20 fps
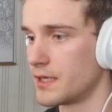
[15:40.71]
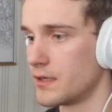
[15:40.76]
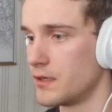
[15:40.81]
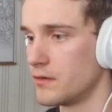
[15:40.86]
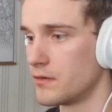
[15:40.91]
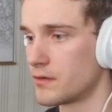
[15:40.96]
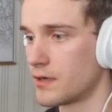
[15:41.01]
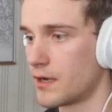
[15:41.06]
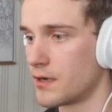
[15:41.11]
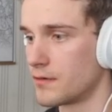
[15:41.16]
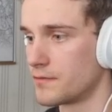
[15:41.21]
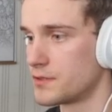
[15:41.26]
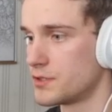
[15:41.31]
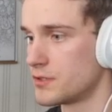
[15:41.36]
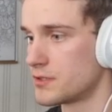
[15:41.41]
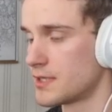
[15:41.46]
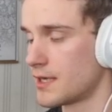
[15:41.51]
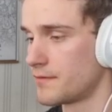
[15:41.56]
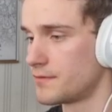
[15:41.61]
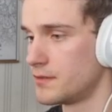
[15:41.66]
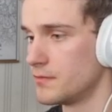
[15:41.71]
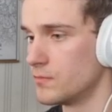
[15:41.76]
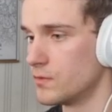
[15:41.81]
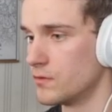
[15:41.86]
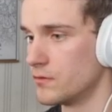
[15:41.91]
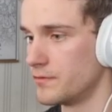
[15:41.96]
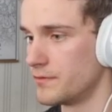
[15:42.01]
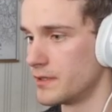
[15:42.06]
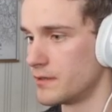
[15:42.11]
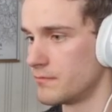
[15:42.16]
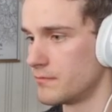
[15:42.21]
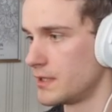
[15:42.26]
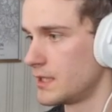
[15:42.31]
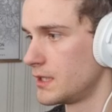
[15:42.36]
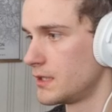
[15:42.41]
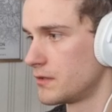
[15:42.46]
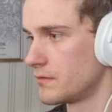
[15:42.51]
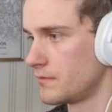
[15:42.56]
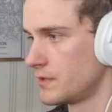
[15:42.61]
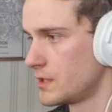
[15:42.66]
you kind of just have to move them
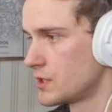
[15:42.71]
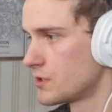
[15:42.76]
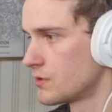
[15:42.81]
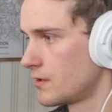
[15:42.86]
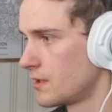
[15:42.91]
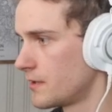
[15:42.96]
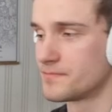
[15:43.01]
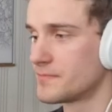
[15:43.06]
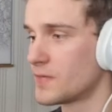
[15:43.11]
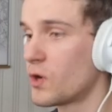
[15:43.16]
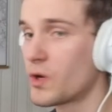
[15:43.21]
individually.